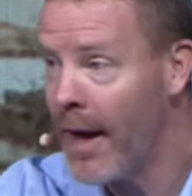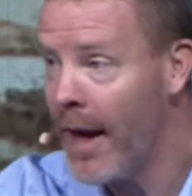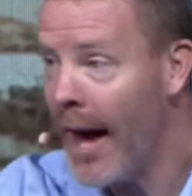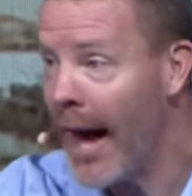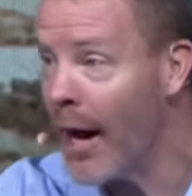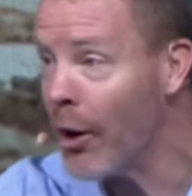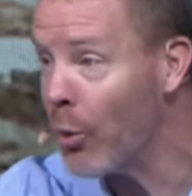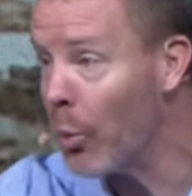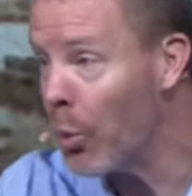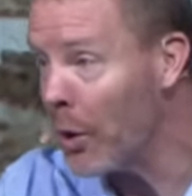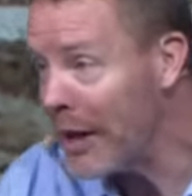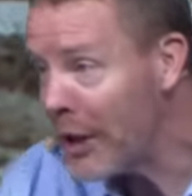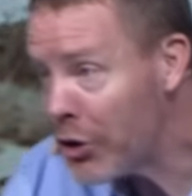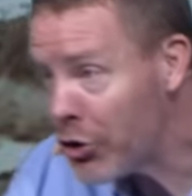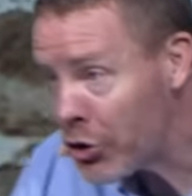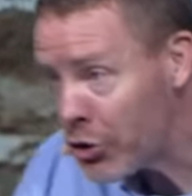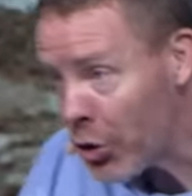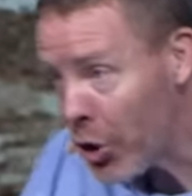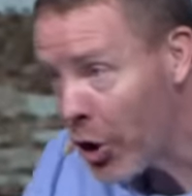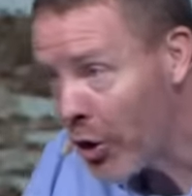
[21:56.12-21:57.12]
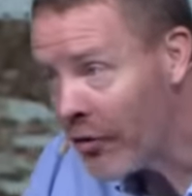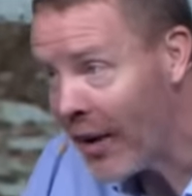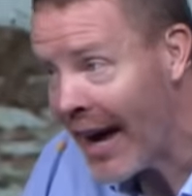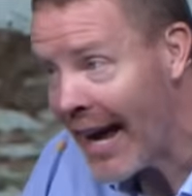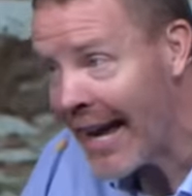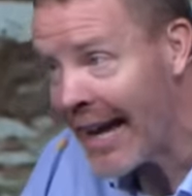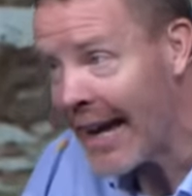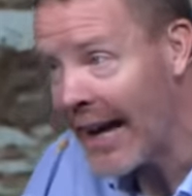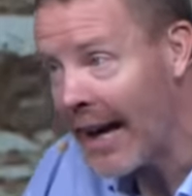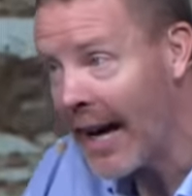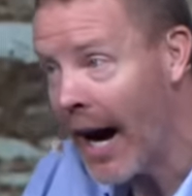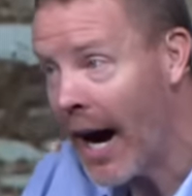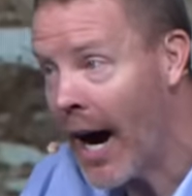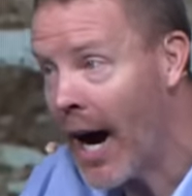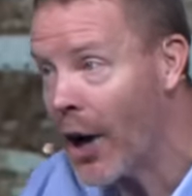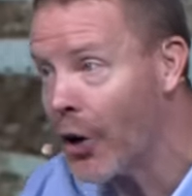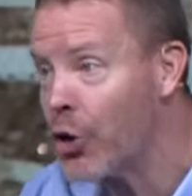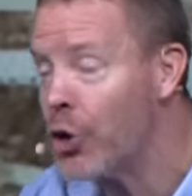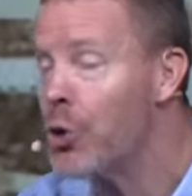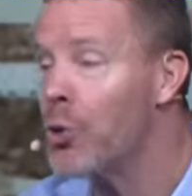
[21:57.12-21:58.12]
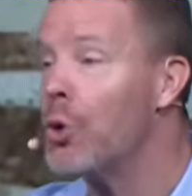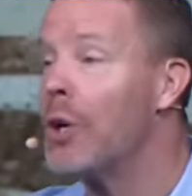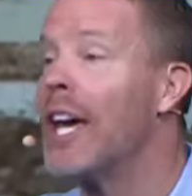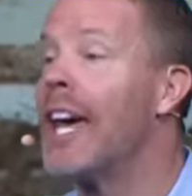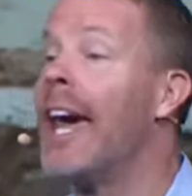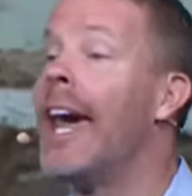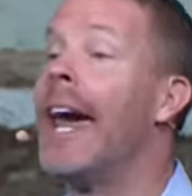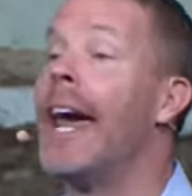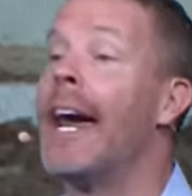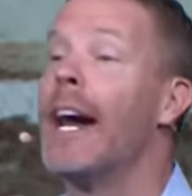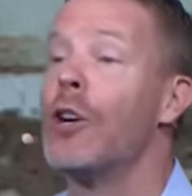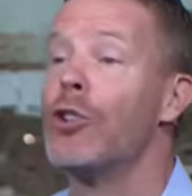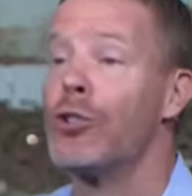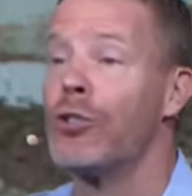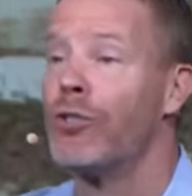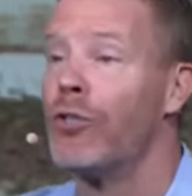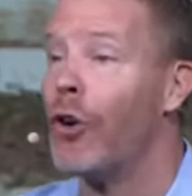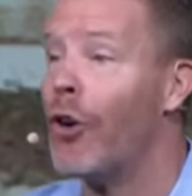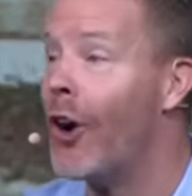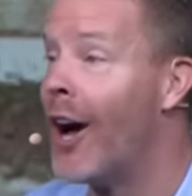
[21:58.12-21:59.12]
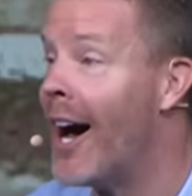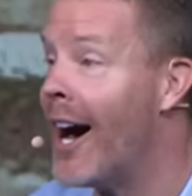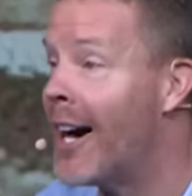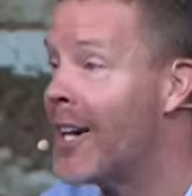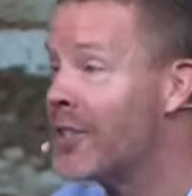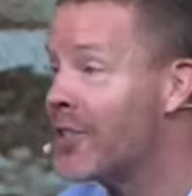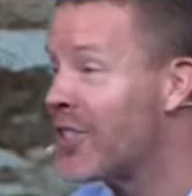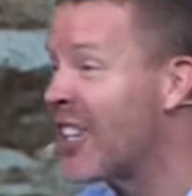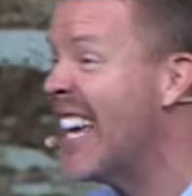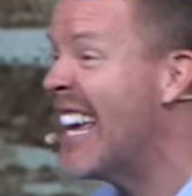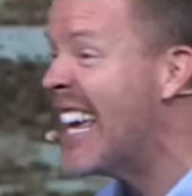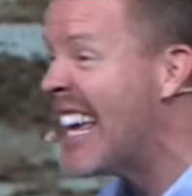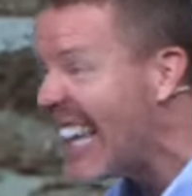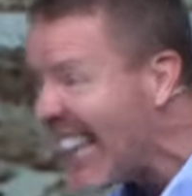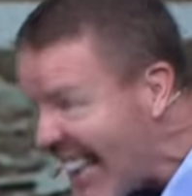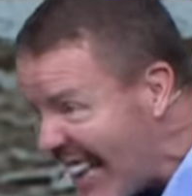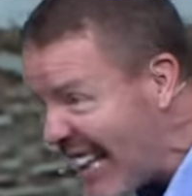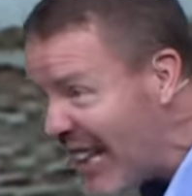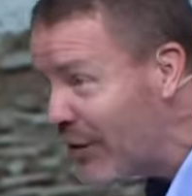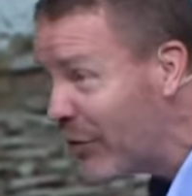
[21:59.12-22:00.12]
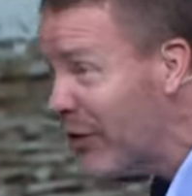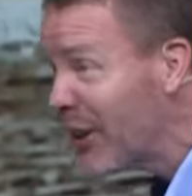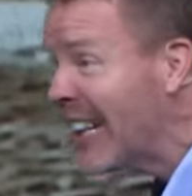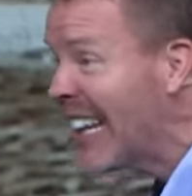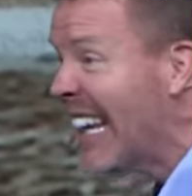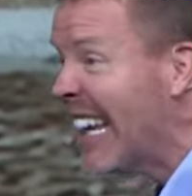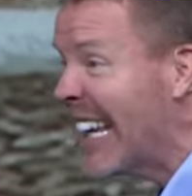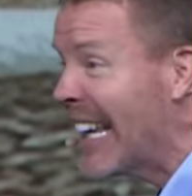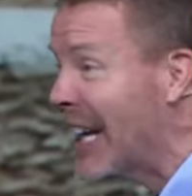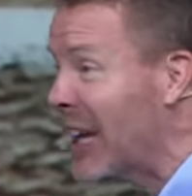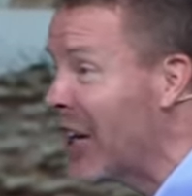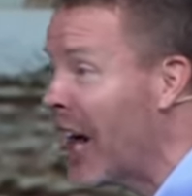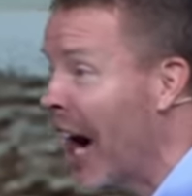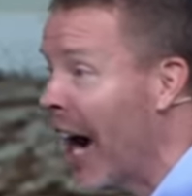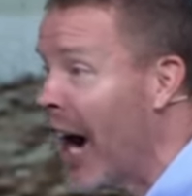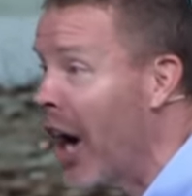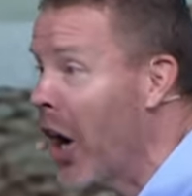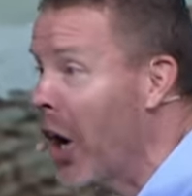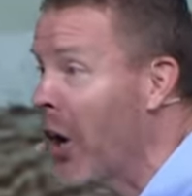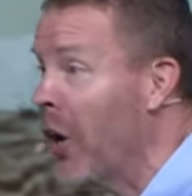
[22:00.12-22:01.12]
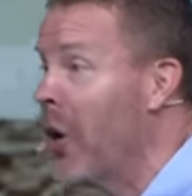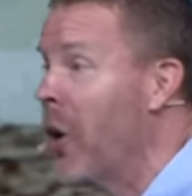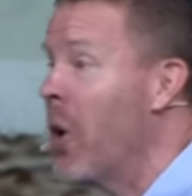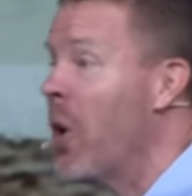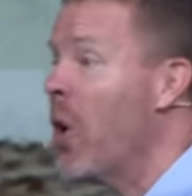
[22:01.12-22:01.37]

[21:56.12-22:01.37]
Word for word: And we serve a God who cares for us even in our